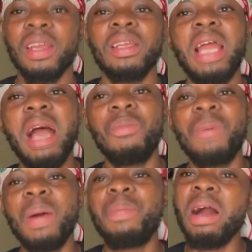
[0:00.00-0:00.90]
Now,
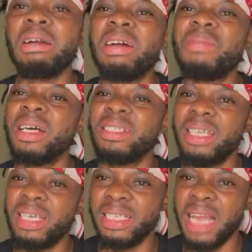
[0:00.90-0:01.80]
Papa, come and
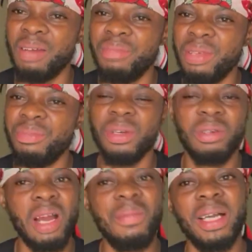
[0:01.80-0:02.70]
take your baby.
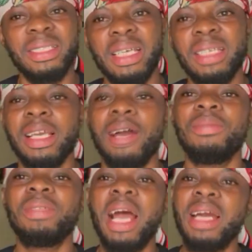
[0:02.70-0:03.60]
Come and take your...
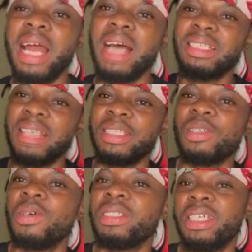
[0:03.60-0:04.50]
Now sent
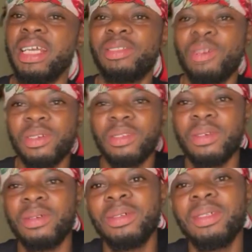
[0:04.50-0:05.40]

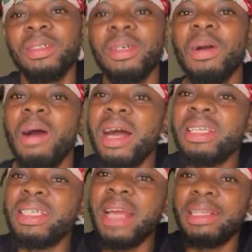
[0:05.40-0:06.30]
100,000.
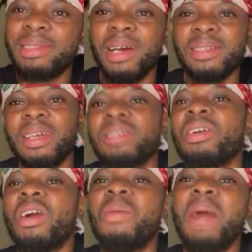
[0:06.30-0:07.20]
100,000
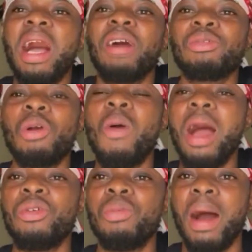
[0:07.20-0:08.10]
to come and to go
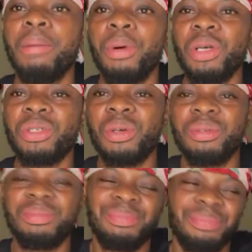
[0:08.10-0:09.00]
and do bambosho.
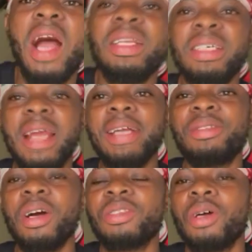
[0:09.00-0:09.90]

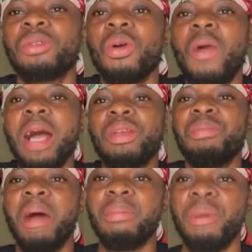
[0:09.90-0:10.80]
100,000 to go and do
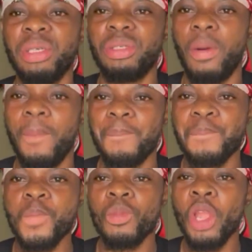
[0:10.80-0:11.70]
bambosho.
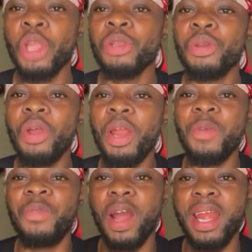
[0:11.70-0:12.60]
You know
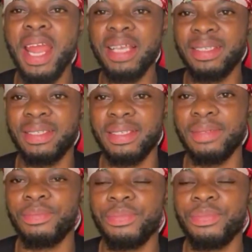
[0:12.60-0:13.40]
the funniest thing?